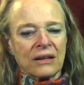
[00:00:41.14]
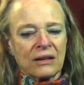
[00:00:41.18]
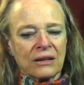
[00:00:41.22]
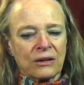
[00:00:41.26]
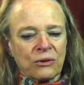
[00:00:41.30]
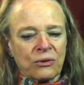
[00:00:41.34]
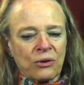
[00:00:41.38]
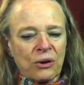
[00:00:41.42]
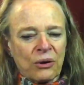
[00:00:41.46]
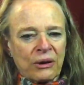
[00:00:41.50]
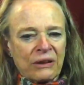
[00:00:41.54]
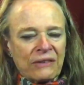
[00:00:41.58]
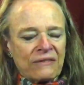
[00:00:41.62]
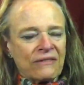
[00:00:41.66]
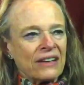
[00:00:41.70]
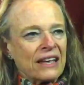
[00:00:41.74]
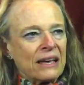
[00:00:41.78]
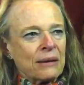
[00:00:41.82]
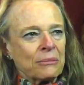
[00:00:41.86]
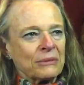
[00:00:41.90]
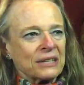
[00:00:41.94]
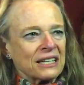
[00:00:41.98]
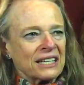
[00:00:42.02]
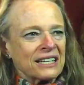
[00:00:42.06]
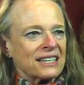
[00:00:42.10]
growing
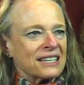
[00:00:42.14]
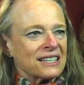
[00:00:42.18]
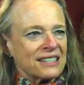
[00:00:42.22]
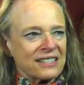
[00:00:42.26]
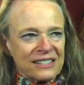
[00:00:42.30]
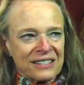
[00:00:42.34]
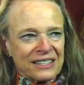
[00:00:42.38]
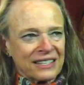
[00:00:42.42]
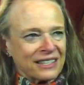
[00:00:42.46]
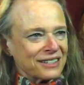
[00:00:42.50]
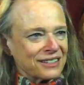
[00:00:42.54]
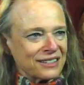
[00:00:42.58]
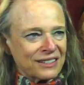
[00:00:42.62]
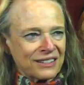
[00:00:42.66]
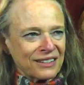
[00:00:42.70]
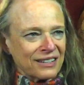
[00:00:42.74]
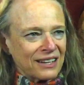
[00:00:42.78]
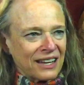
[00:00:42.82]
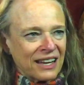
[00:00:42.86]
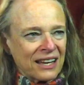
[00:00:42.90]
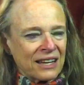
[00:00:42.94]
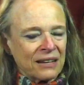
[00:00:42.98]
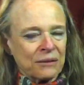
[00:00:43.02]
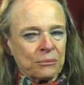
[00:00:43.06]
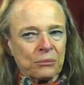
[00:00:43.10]
families
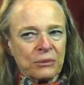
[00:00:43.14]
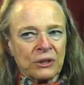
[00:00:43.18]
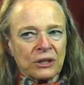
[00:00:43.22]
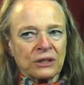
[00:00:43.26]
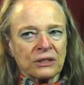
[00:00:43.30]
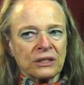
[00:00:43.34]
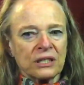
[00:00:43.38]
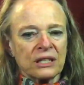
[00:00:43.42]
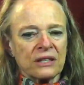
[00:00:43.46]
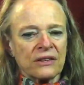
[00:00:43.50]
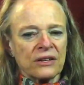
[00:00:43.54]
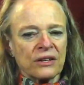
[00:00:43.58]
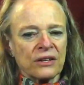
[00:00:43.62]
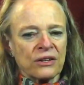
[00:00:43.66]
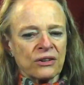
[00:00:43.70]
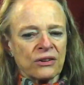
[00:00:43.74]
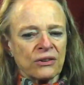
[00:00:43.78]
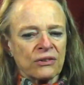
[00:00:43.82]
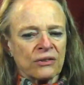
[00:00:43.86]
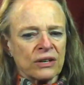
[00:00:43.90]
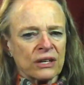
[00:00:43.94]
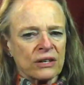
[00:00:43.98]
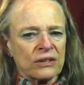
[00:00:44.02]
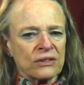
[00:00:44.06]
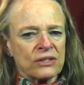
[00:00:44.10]
and building their
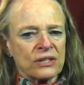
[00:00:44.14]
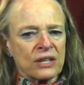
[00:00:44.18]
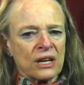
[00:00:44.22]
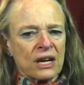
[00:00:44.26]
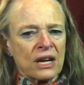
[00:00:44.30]
careers.